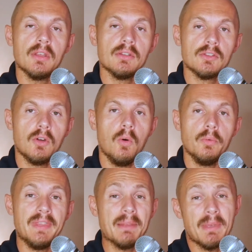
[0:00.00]
So
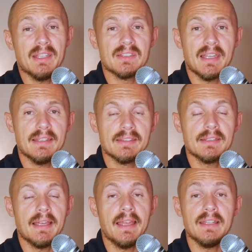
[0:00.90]
that makes sense.
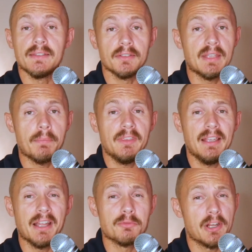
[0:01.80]
It's not
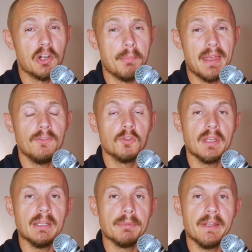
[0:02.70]
something I'd recommend to
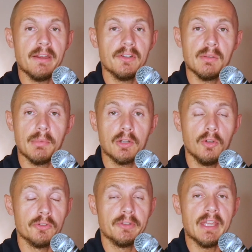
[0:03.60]
any players in my
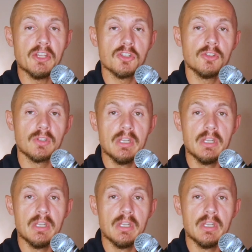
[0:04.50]
consultations